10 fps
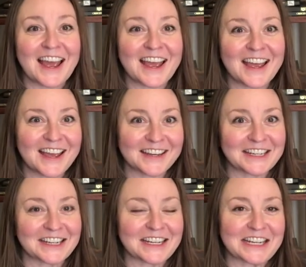And
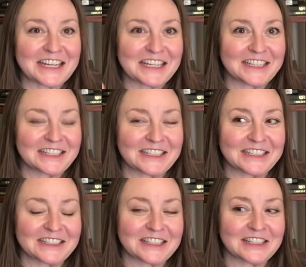he
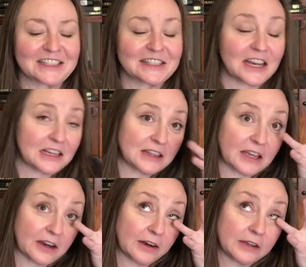is stuck
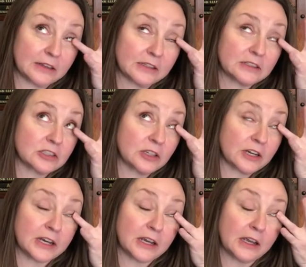there in this
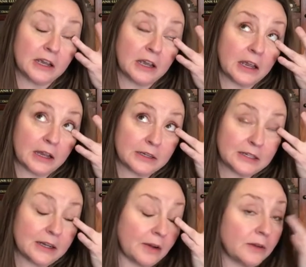tree
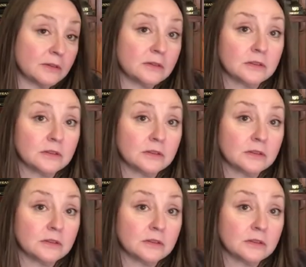until